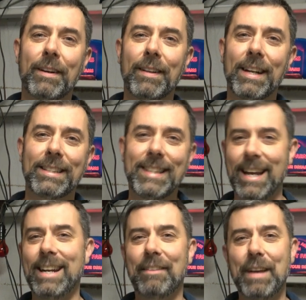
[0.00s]
Carolina.
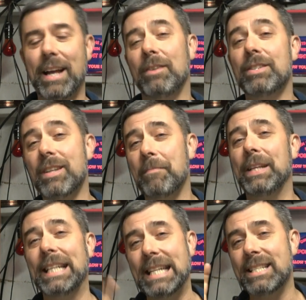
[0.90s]
Tonight I've got
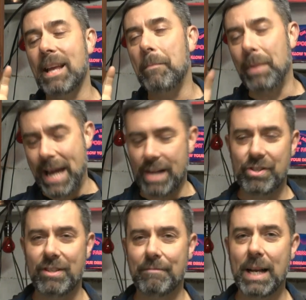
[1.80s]
something that is a
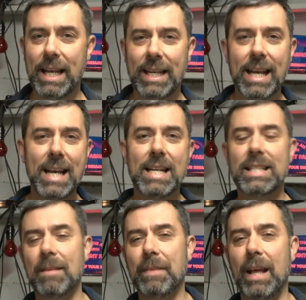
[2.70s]
passion of mine,
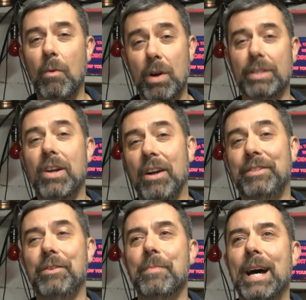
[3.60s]
something I want to talk
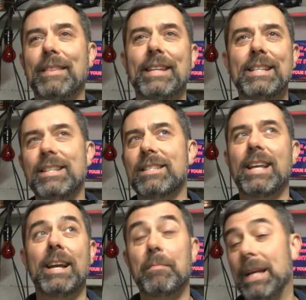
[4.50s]
to you about that has just
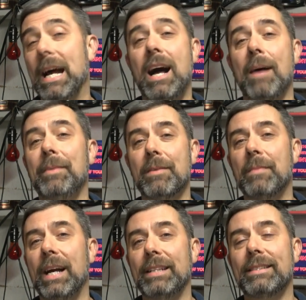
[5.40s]
like been a hobby of
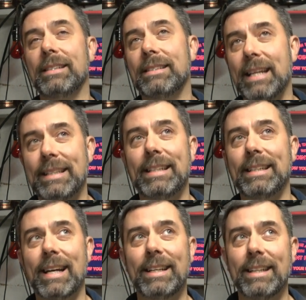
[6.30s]
mine since
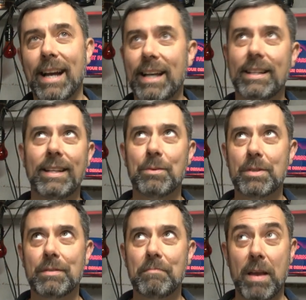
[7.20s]
1999. I think it
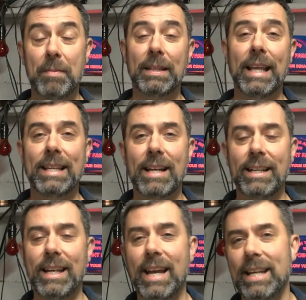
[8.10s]
was maybe late
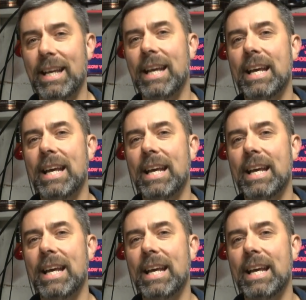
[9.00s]
98.